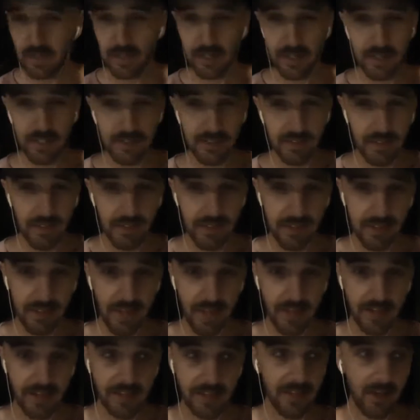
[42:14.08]
LinkedIn and
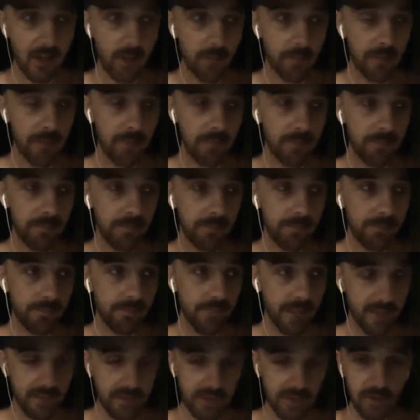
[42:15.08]
he's helping
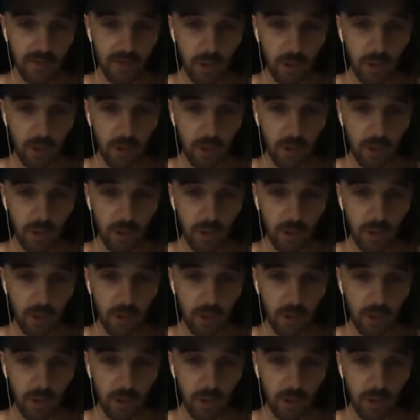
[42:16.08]
business